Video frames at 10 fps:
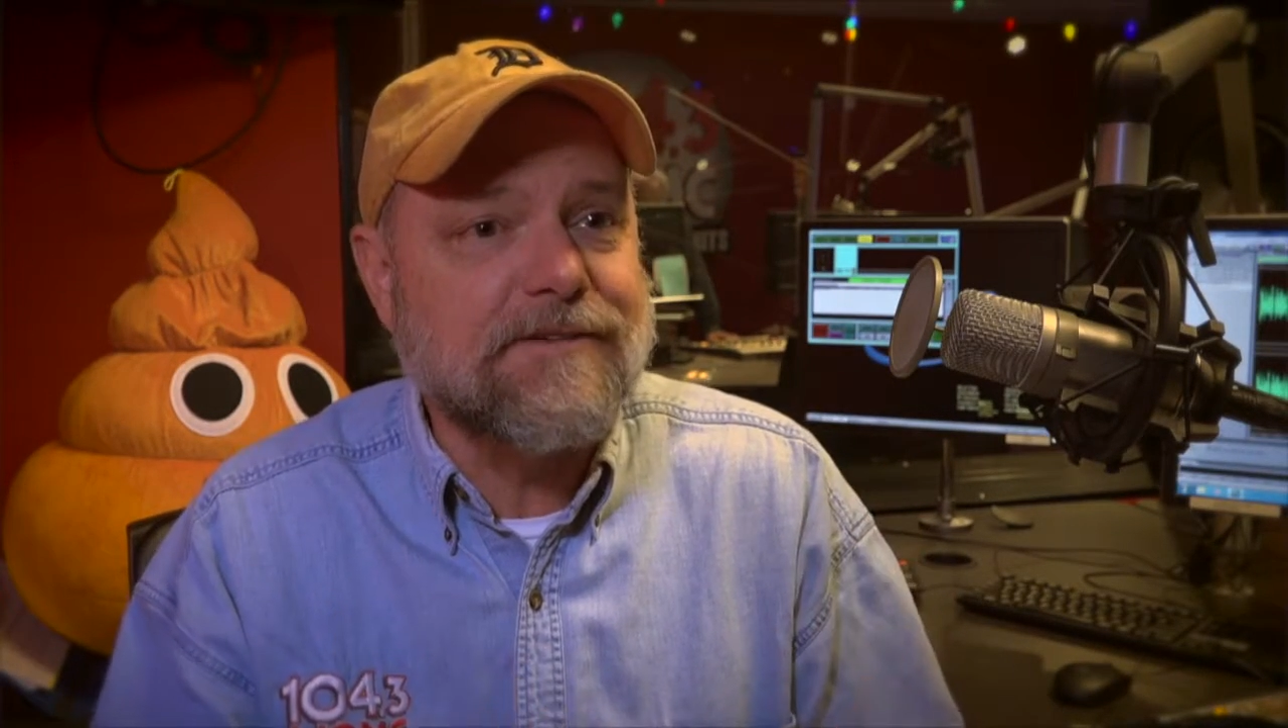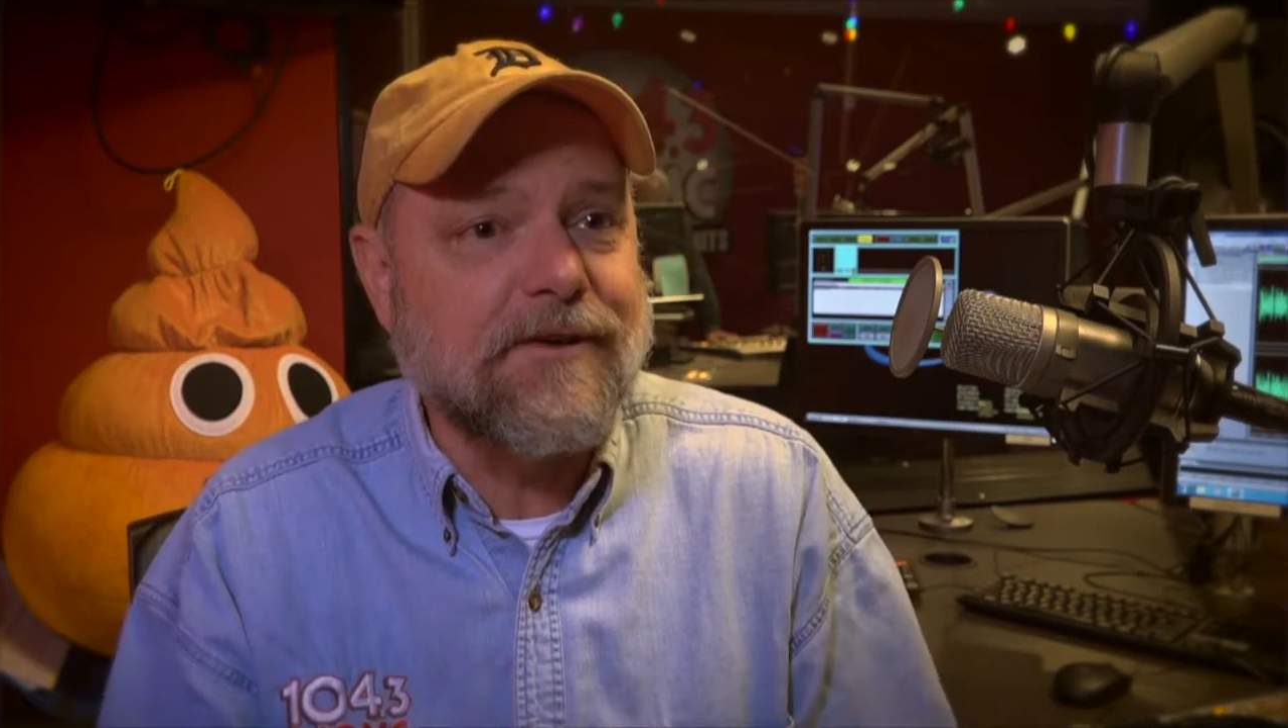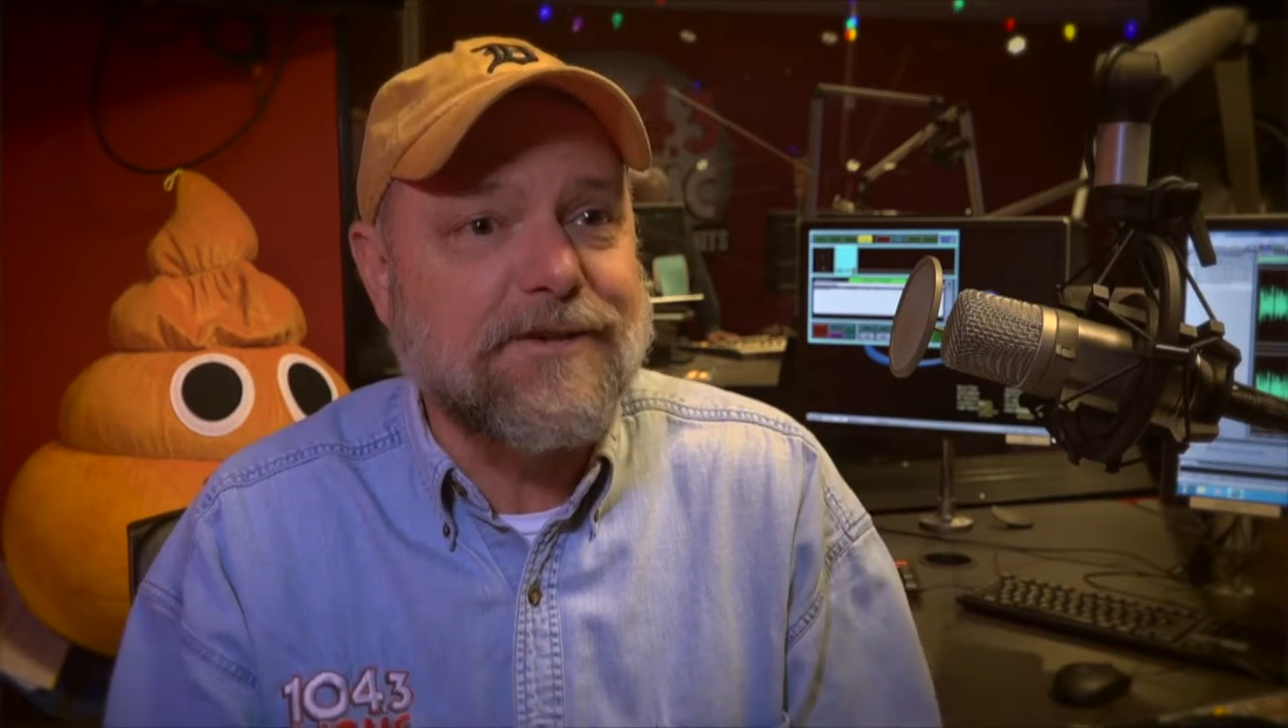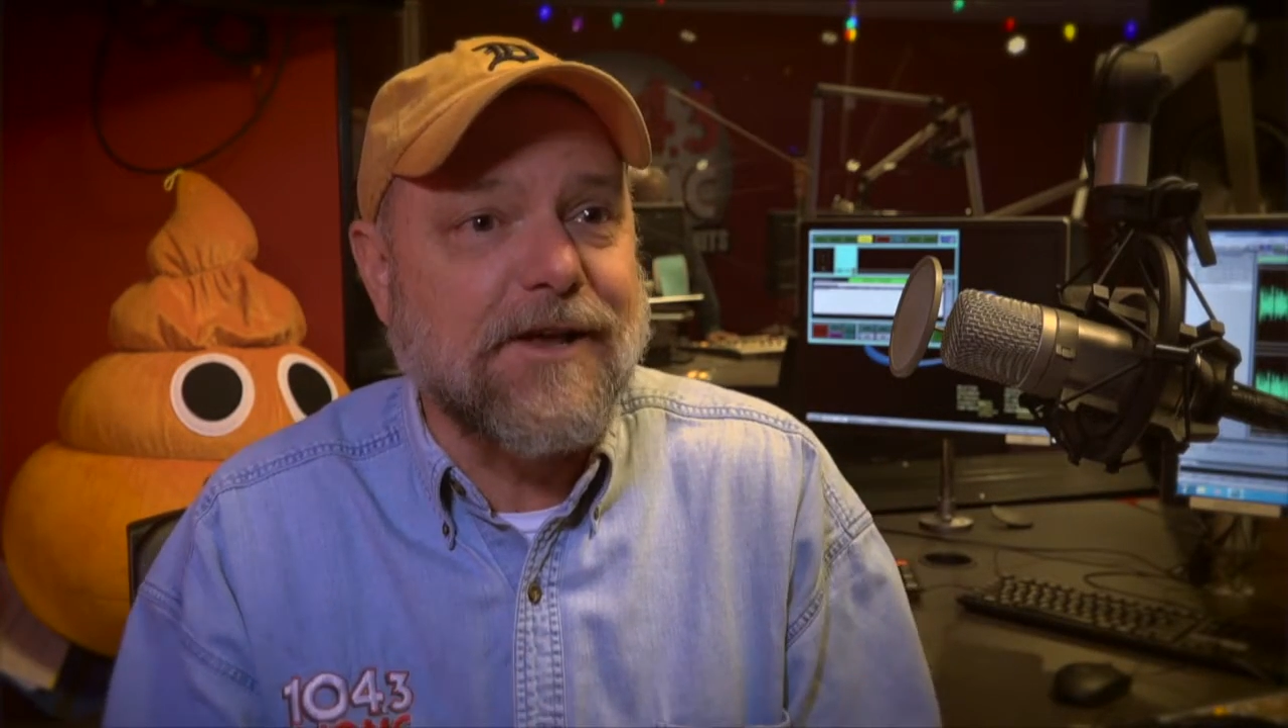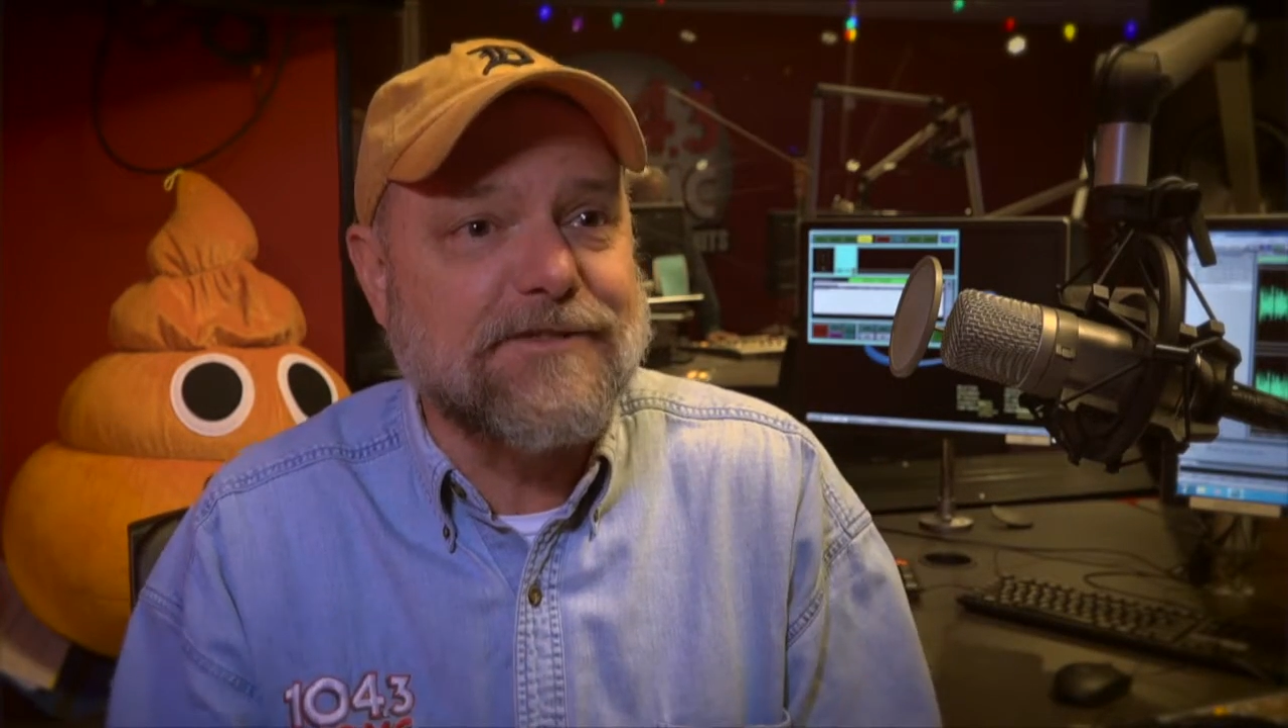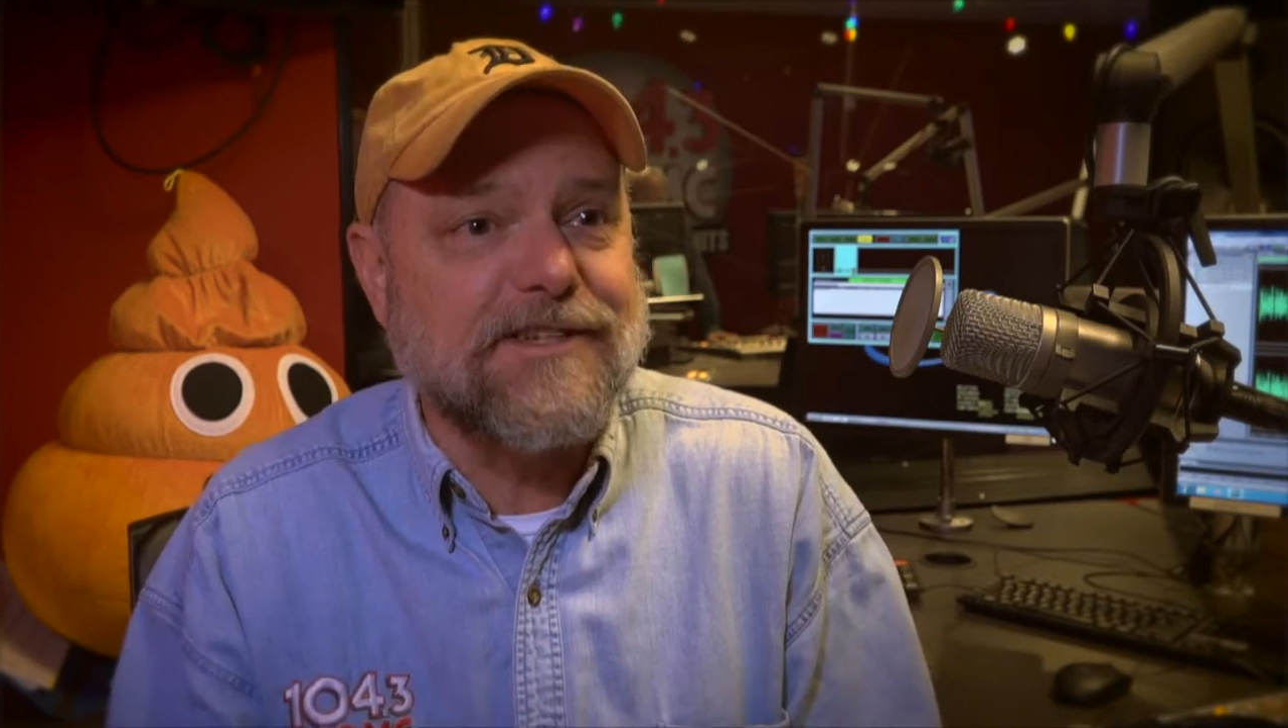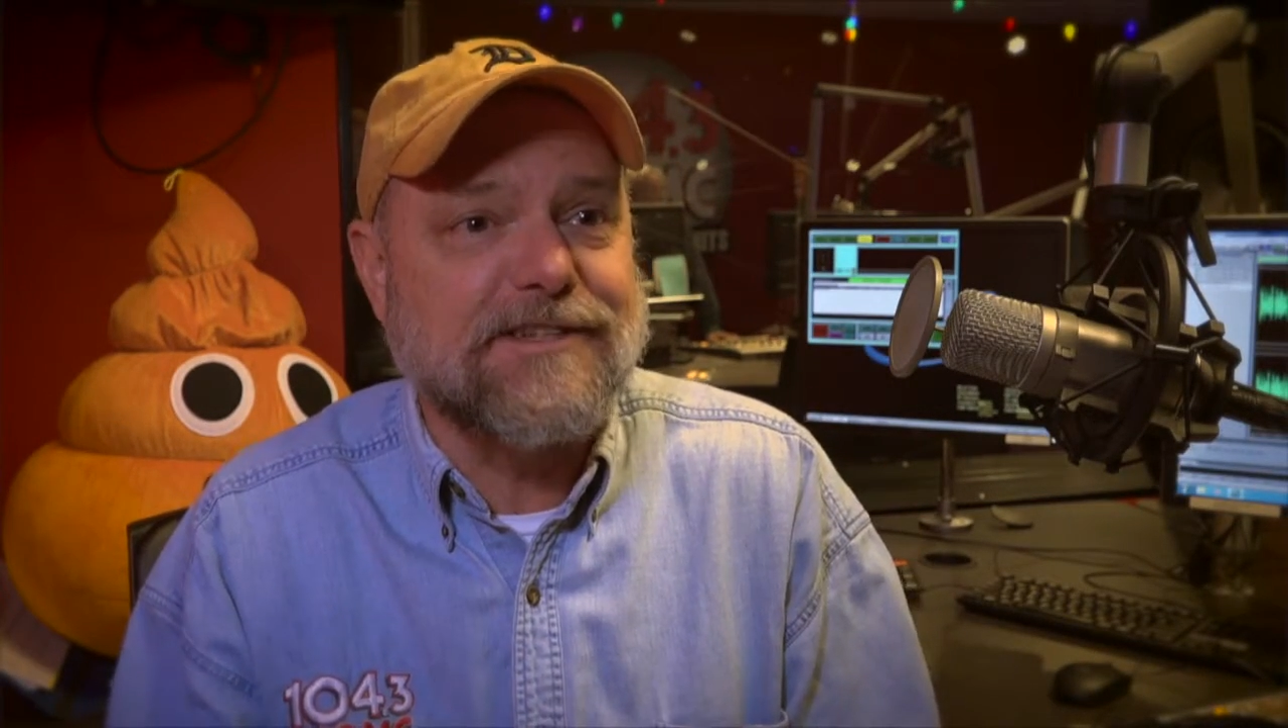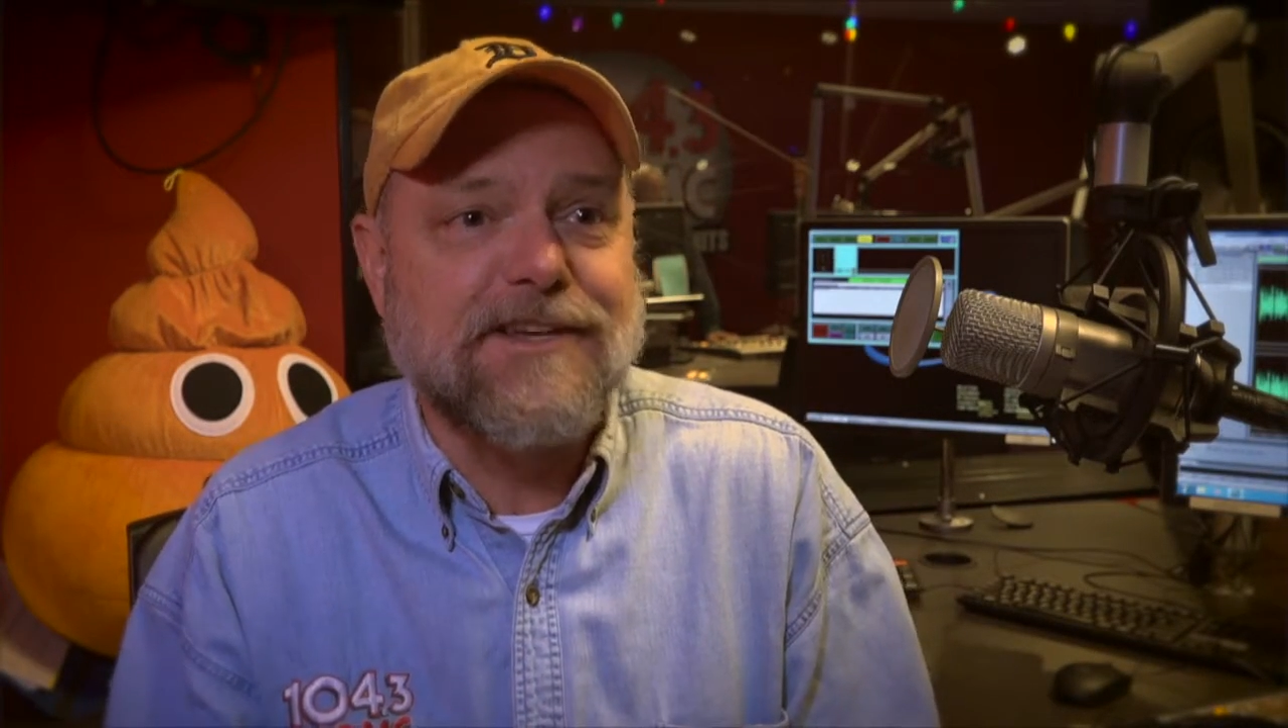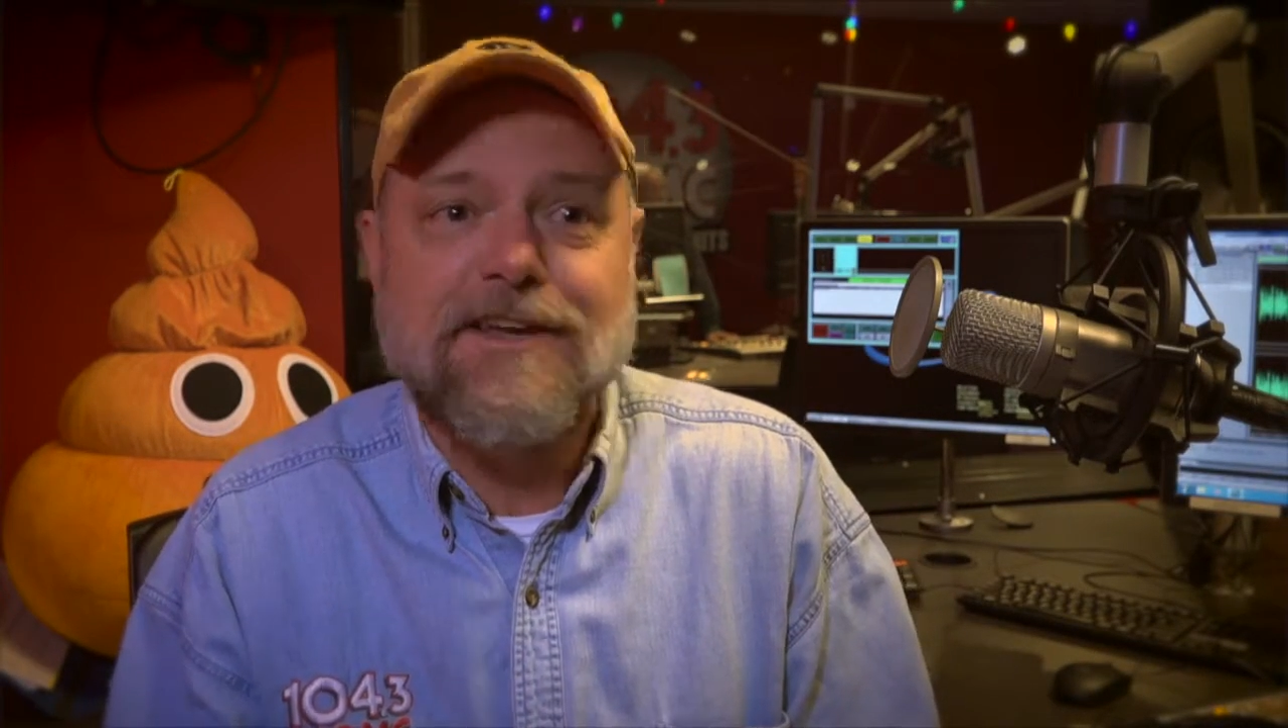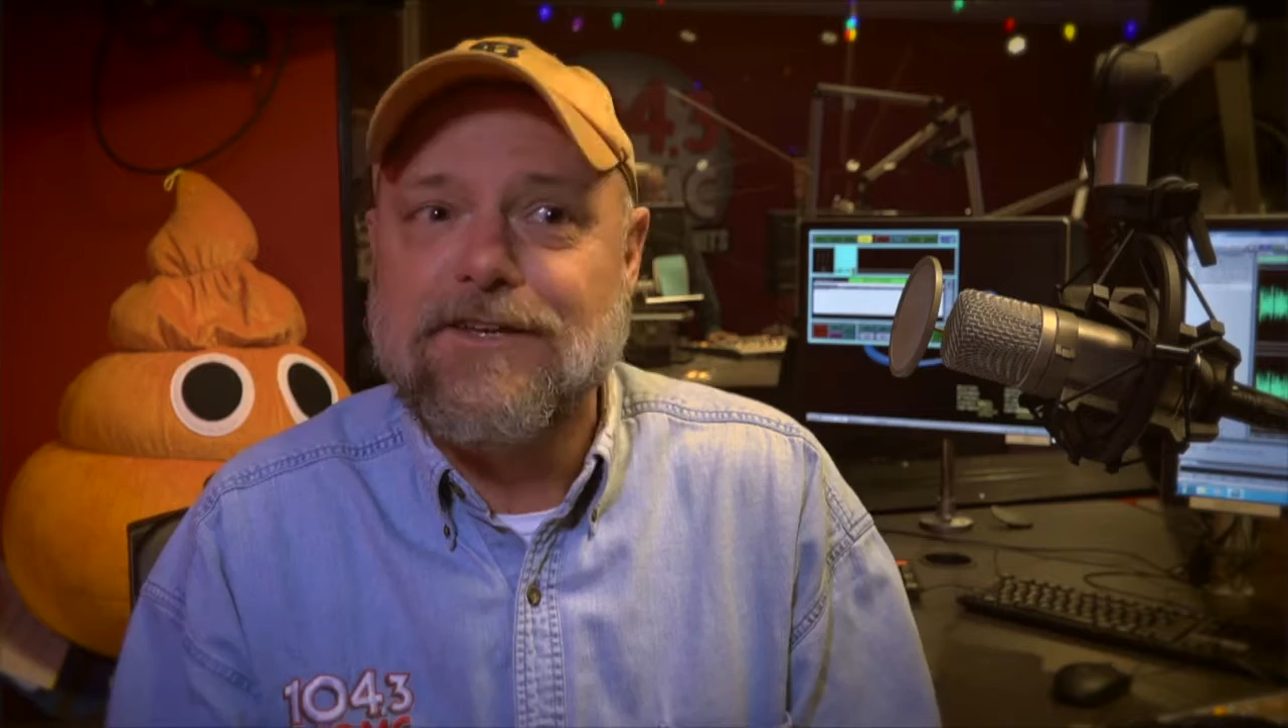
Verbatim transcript: Doctor Yaldo says,